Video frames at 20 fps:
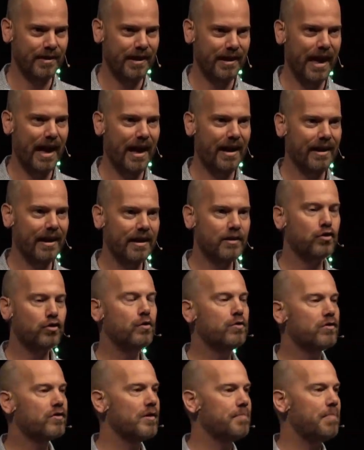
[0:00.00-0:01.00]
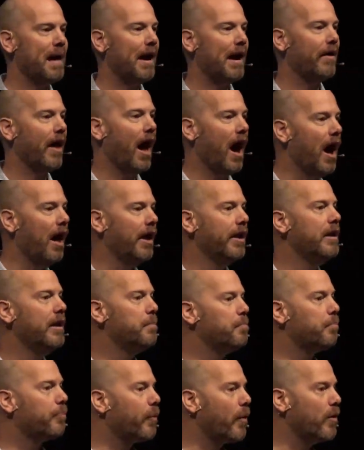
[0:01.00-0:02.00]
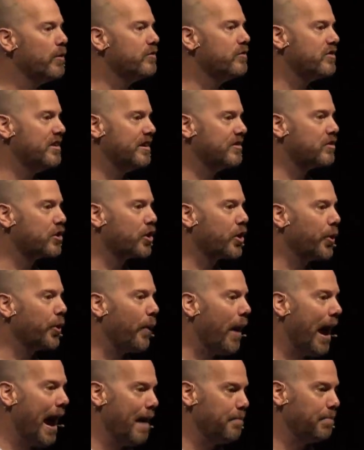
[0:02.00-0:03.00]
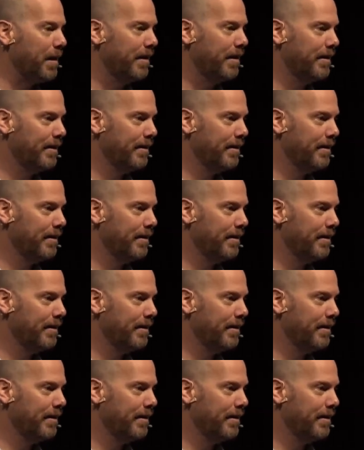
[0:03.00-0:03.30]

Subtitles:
Yeah? It talks about unprocessed crap.